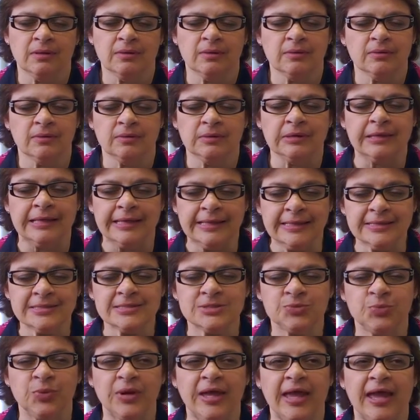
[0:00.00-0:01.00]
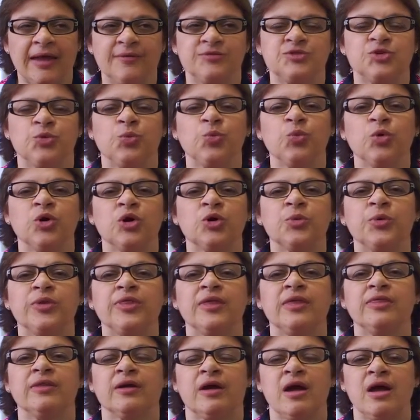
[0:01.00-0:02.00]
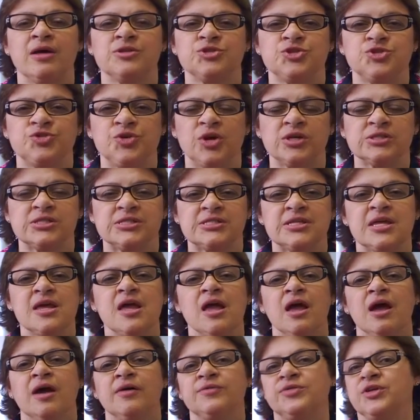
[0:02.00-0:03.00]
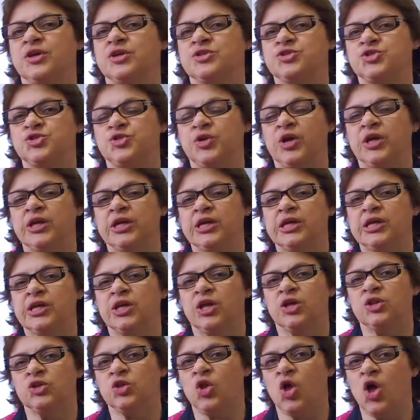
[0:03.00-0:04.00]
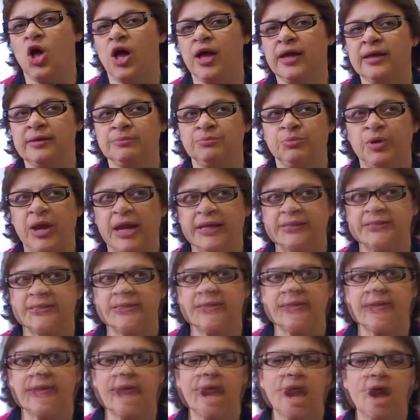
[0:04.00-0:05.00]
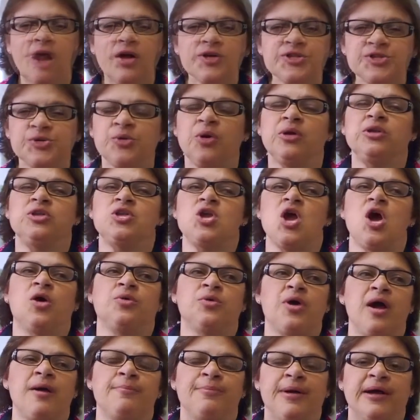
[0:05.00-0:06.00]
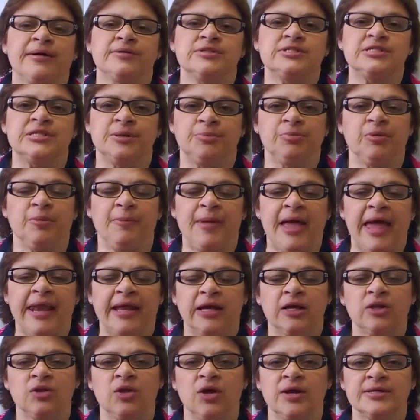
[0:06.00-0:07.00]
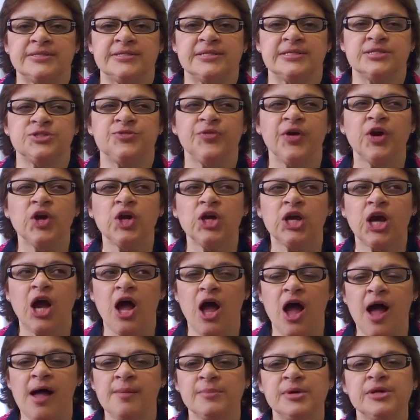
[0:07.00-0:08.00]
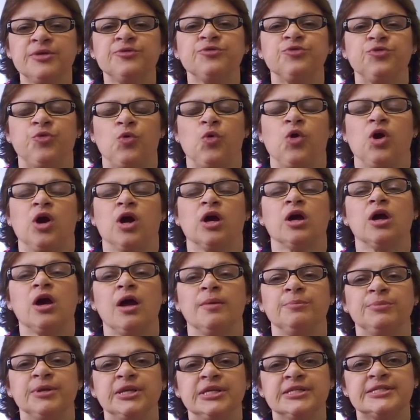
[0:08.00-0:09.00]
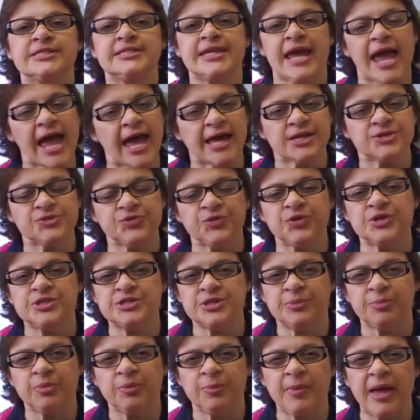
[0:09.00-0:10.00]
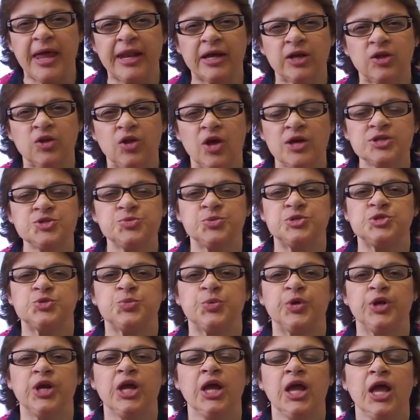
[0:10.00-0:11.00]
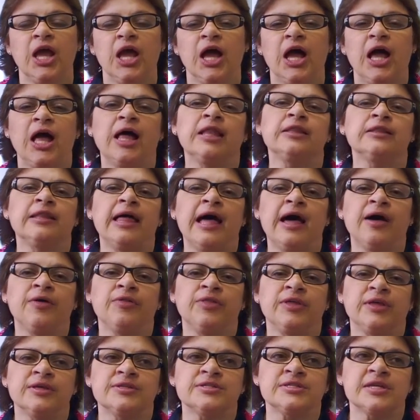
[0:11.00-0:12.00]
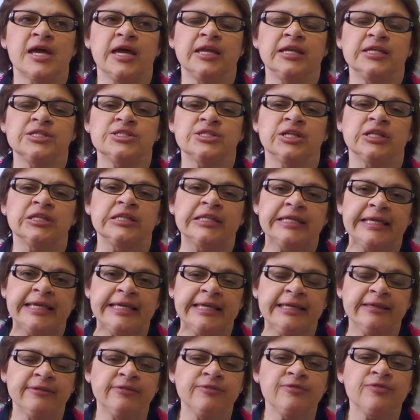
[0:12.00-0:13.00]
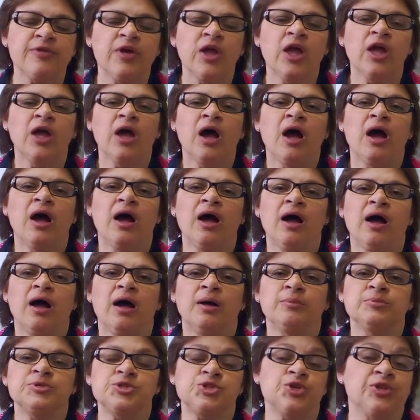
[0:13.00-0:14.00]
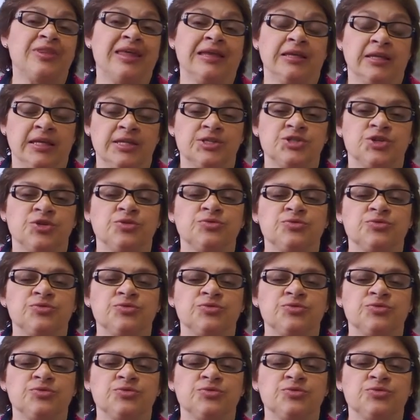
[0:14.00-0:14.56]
lease. We have to work within the constructs of the Australian law and practices. Also, a note about diplomatic clauses. It's very common for companies to ask for a diplomatic clause, which would allow the assignee to leave should they need to